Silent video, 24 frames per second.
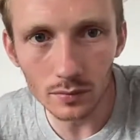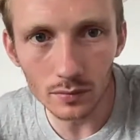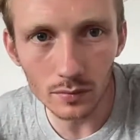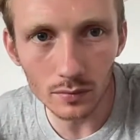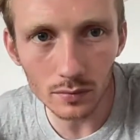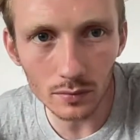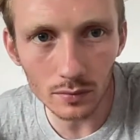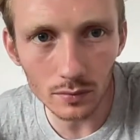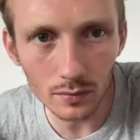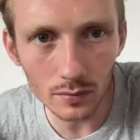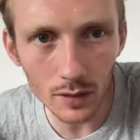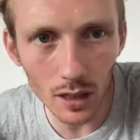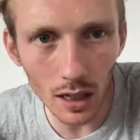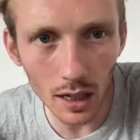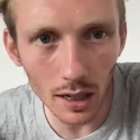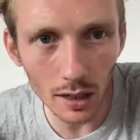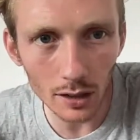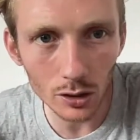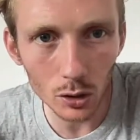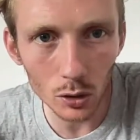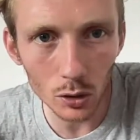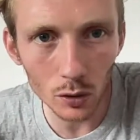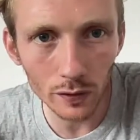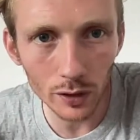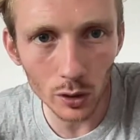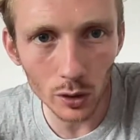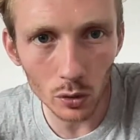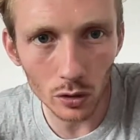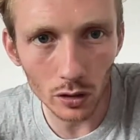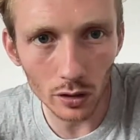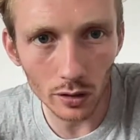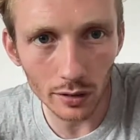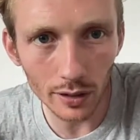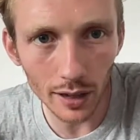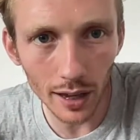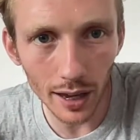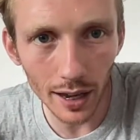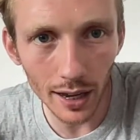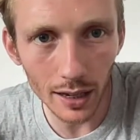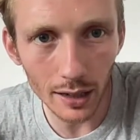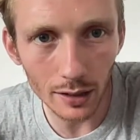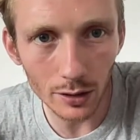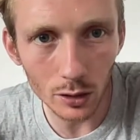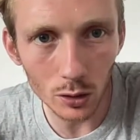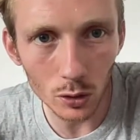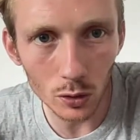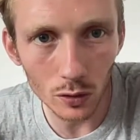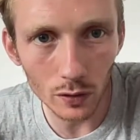I got 2 viewers. Hey,
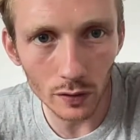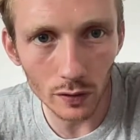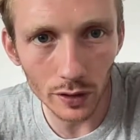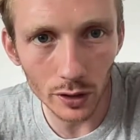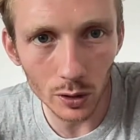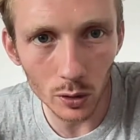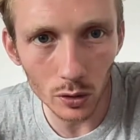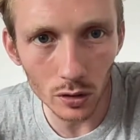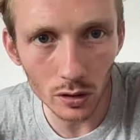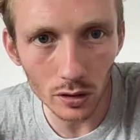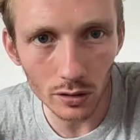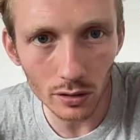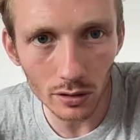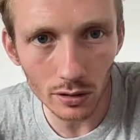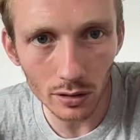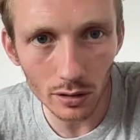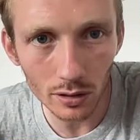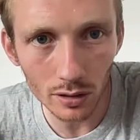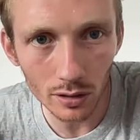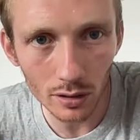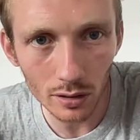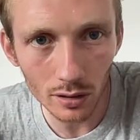2 viewers.